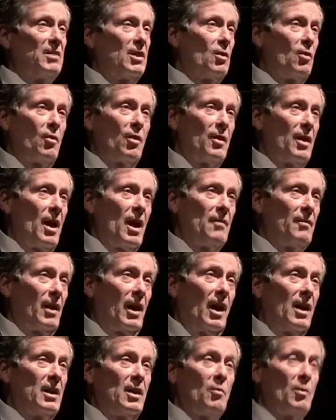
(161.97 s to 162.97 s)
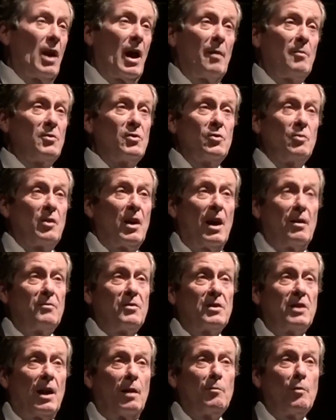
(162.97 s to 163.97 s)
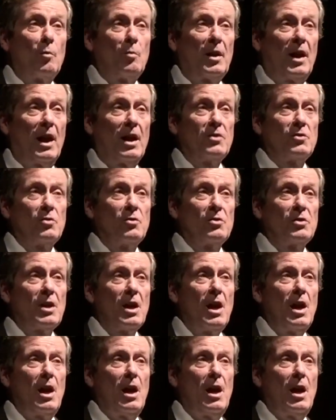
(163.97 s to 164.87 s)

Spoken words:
you don't have any idea what happens to it, half the time nobody answers.